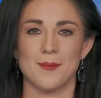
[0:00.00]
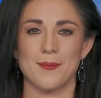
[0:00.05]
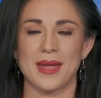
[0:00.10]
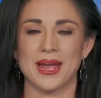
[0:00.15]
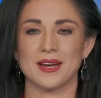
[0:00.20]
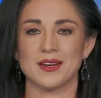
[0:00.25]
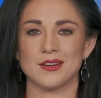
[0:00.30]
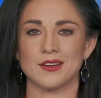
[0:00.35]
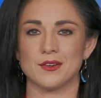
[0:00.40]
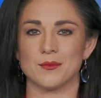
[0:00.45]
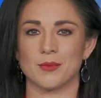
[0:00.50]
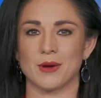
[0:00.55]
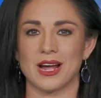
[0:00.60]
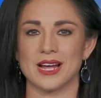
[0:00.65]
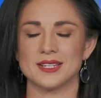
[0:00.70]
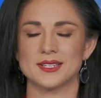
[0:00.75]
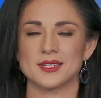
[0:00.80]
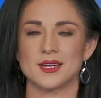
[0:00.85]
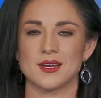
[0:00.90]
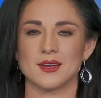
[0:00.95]
A man in
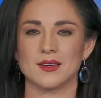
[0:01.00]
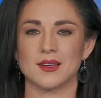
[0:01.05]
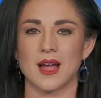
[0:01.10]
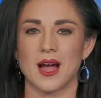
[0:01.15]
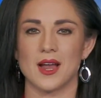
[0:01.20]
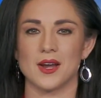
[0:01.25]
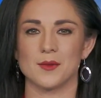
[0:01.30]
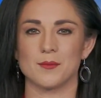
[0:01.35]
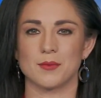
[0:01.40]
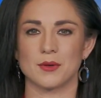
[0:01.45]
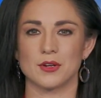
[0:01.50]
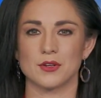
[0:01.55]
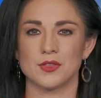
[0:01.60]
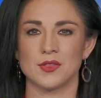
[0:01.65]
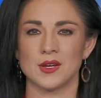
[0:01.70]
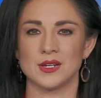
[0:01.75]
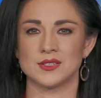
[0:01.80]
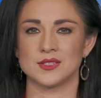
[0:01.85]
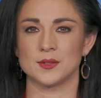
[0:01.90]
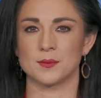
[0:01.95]
Nebraska got a
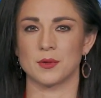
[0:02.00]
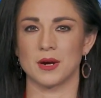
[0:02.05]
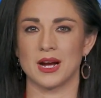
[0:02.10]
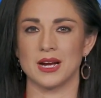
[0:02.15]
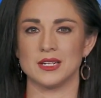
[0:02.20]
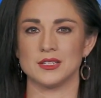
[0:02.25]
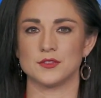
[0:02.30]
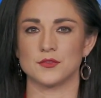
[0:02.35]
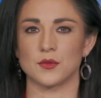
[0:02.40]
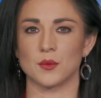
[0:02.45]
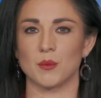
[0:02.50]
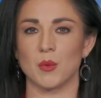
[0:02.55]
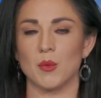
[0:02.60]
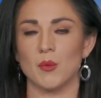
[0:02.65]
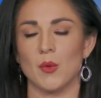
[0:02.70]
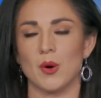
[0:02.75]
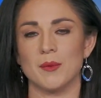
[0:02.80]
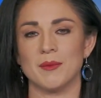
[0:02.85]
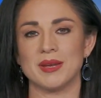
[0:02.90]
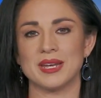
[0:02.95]
birthday surprise
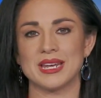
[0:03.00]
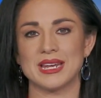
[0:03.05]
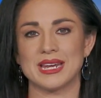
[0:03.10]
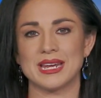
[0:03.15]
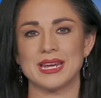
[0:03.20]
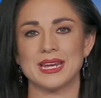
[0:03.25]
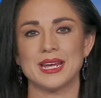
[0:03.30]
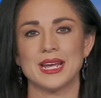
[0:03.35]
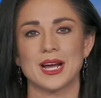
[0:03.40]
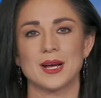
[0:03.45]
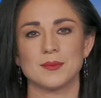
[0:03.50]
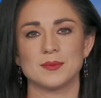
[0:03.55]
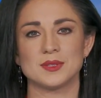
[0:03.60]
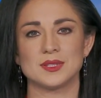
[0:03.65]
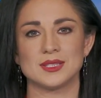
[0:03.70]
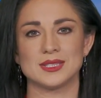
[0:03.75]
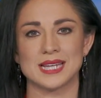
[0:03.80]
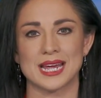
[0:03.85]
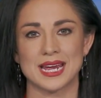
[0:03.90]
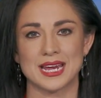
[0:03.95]
from a woman he
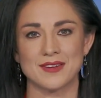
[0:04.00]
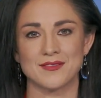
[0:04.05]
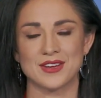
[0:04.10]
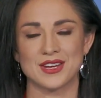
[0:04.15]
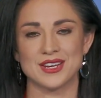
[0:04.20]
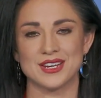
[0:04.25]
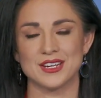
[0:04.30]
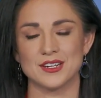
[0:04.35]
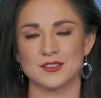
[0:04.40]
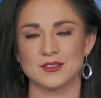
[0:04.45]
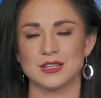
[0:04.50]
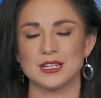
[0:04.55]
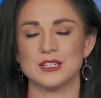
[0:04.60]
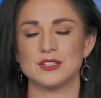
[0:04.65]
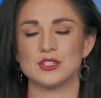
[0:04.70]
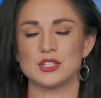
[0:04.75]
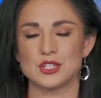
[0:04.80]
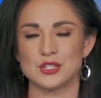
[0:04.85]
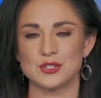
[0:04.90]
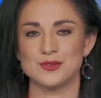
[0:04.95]
helped save
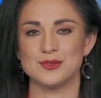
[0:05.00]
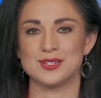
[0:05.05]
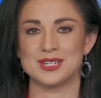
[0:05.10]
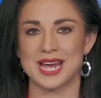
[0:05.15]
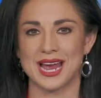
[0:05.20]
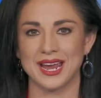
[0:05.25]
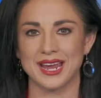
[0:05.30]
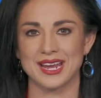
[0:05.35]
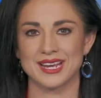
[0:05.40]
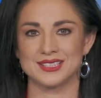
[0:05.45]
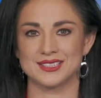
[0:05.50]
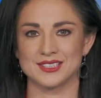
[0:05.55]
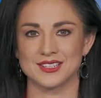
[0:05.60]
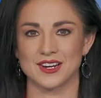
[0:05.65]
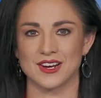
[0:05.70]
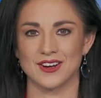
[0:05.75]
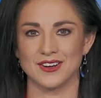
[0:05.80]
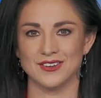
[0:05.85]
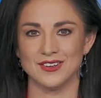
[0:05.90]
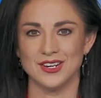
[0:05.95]
nearly two decades
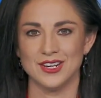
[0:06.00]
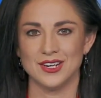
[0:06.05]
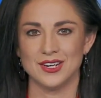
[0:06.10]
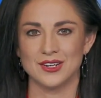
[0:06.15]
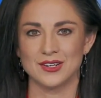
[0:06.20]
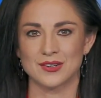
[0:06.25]
ago.